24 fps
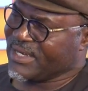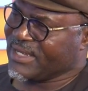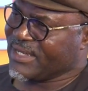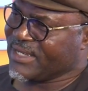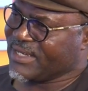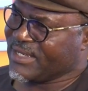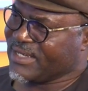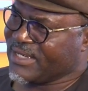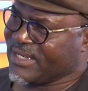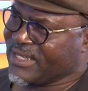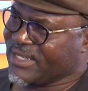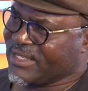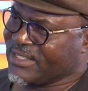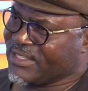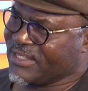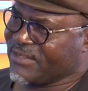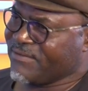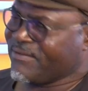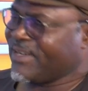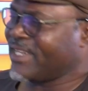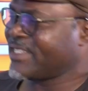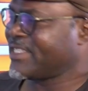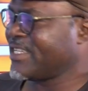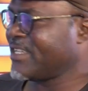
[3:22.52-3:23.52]
and then she
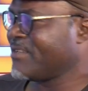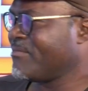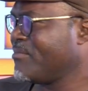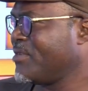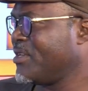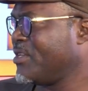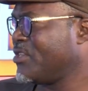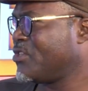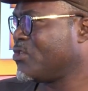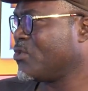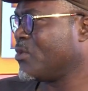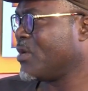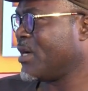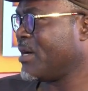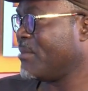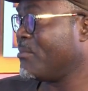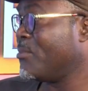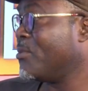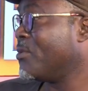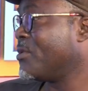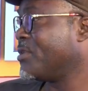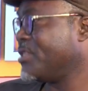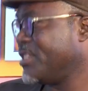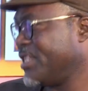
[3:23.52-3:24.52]
invited me to her
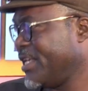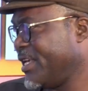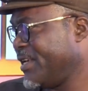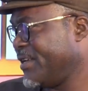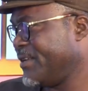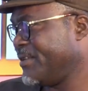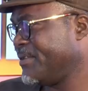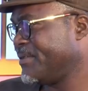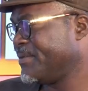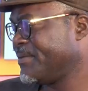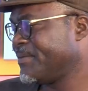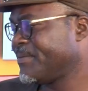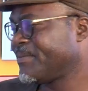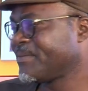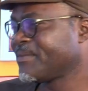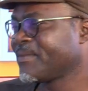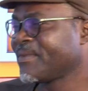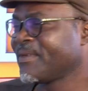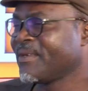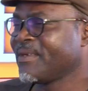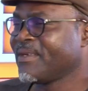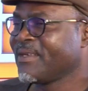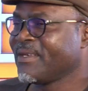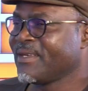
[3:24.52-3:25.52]
book day.
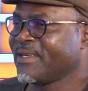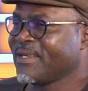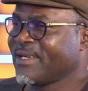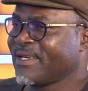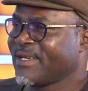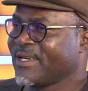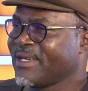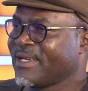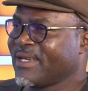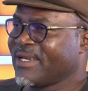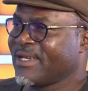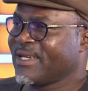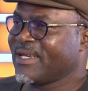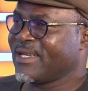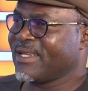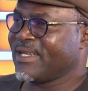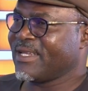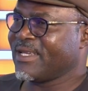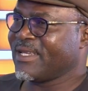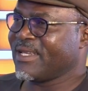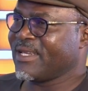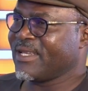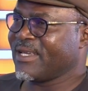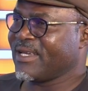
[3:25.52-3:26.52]
And
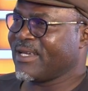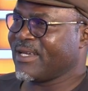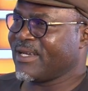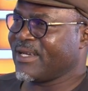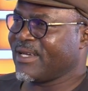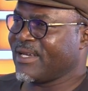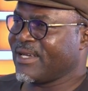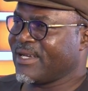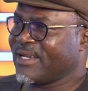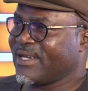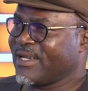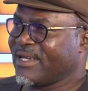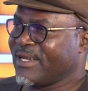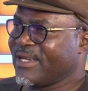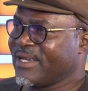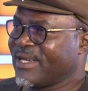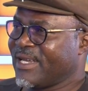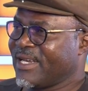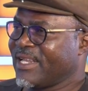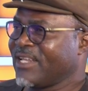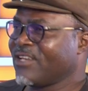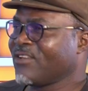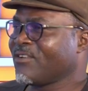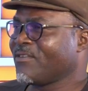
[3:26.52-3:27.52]
then at
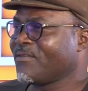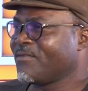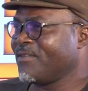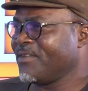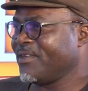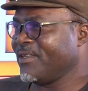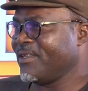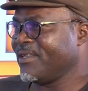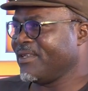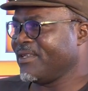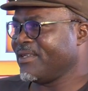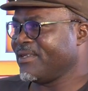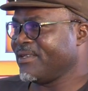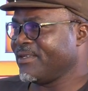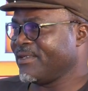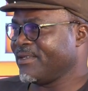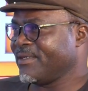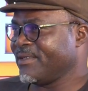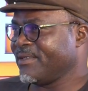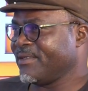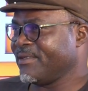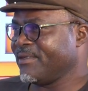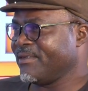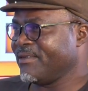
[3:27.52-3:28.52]
the end of the
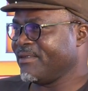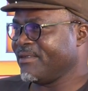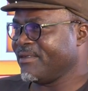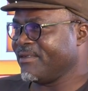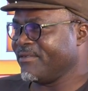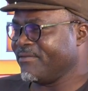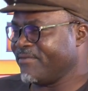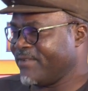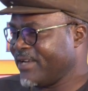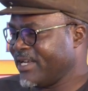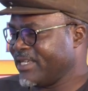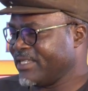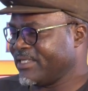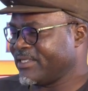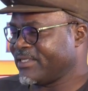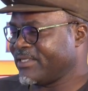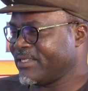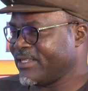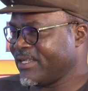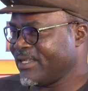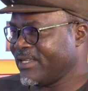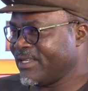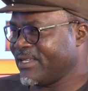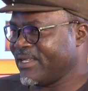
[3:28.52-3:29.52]
event,
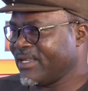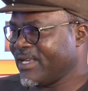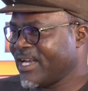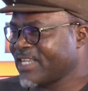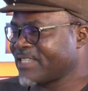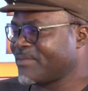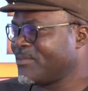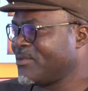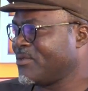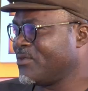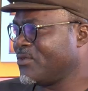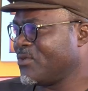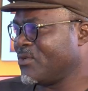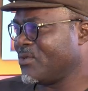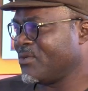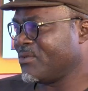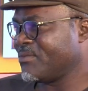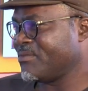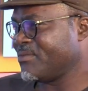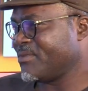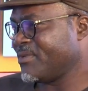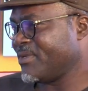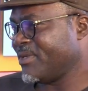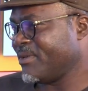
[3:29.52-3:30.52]
she asked me to
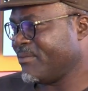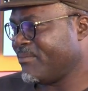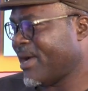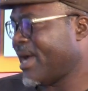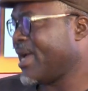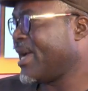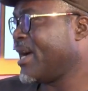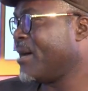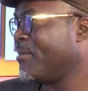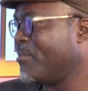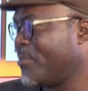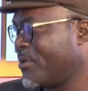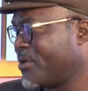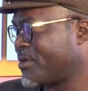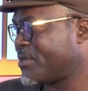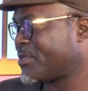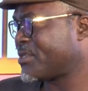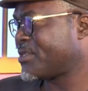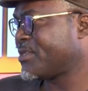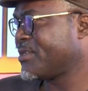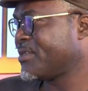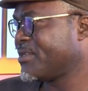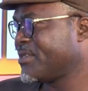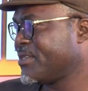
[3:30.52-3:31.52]
buy her books,